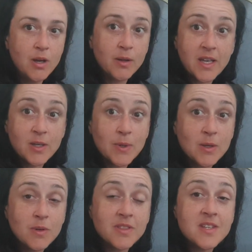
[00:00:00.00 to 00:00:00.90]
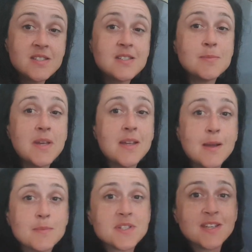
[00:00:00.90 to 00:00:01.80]
Okay, quick one. This is my
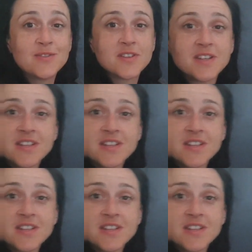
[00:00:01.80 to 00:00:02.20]
campsite for the